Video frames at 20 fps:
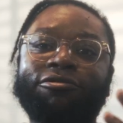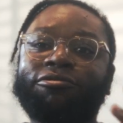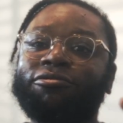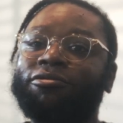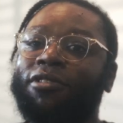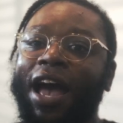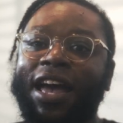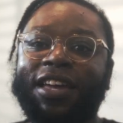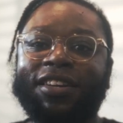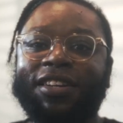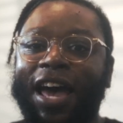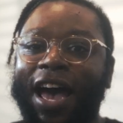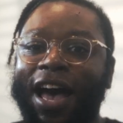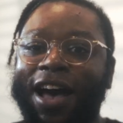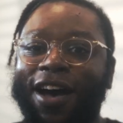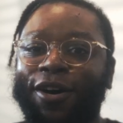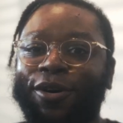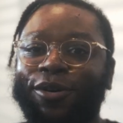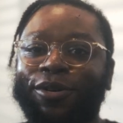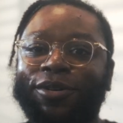right
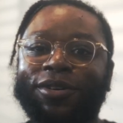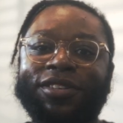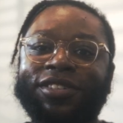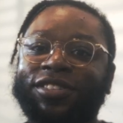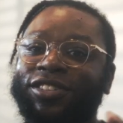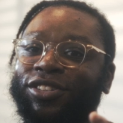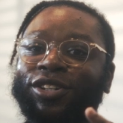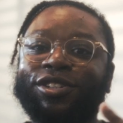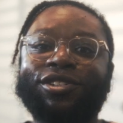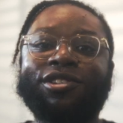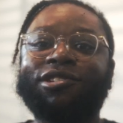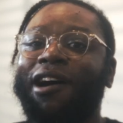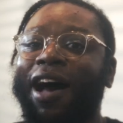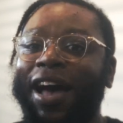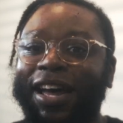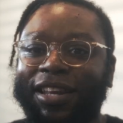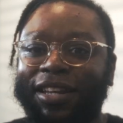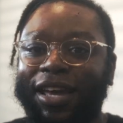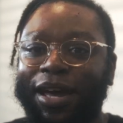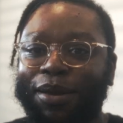now should
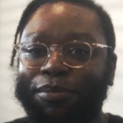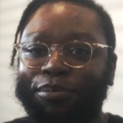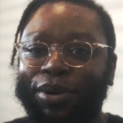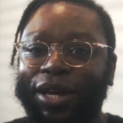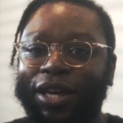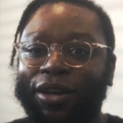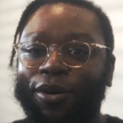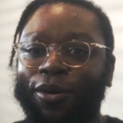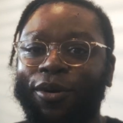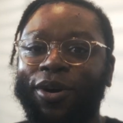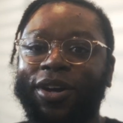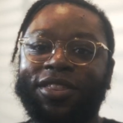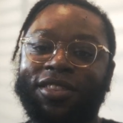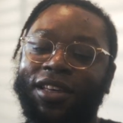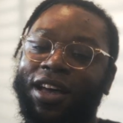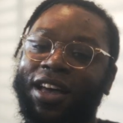try and get Bitcoin.